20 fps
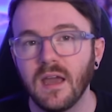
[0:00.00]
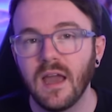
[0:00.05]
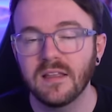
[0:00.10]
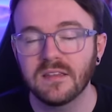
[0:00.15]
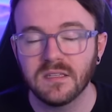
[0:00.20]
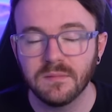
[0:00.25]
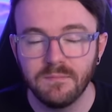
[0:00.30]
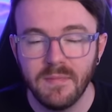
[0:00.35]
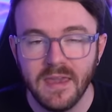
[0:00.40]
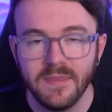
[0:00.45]

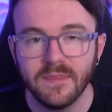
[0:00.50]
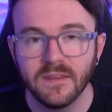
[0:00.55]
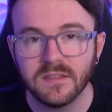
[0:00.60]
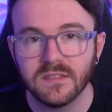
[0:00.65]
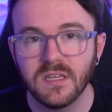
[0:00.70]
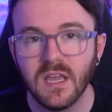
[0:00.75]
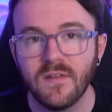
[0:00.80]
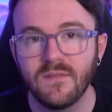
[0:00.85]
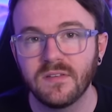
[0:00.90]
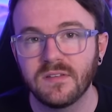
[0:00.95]
And to make this
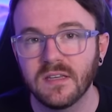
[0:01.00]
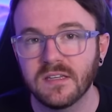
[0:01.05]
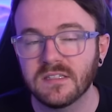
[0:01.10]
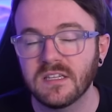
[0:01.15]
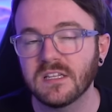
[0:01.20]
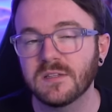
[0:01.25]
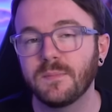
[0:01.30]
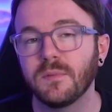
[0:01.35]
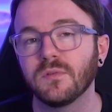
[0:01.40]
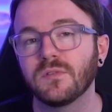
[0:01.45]
service
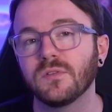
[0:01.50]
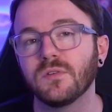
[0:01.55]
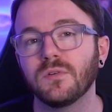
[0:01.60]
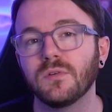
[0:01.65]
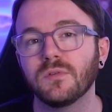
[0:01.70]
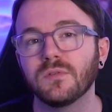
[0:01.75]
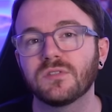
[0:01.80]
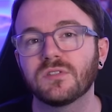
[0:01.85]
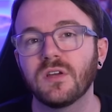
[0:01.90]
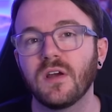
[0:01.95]
accessible to
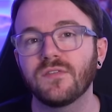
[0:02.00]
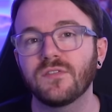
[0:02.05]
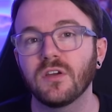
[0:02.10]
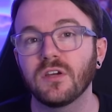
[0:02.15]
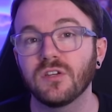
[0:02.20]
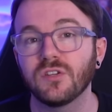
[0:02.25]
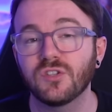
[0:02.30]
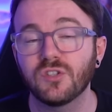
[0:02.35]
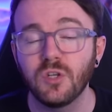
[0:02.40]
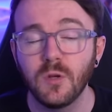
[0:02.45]
all,
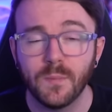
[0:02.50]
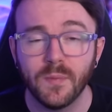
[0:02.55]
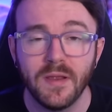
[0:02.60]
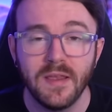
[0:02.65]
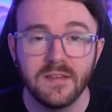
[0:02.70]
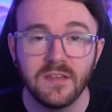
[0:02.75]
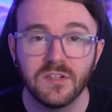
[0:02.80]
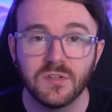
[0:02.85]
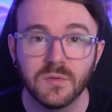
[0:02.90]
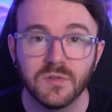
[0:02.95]
Surfshark is super
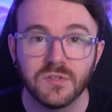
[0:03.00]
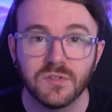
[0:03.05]
easy to